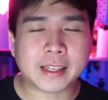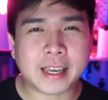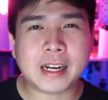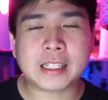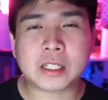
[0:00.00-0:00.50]

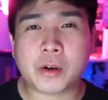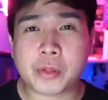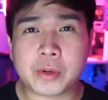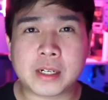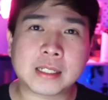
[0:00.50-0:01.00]
again, let's go
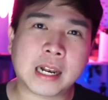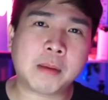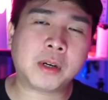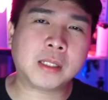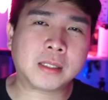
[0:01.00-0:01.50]
through the
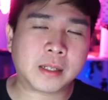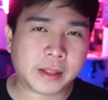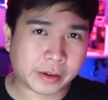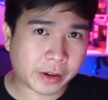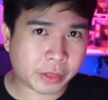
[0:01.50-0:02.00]
disclaimers.
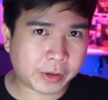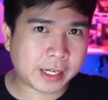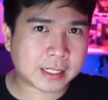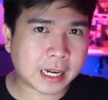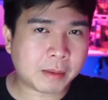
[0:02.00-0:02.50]
There are
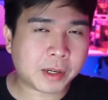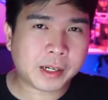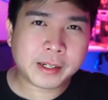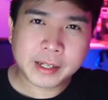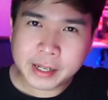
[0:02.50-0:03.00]
3
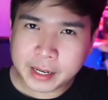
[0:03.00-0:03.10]
disclaimers.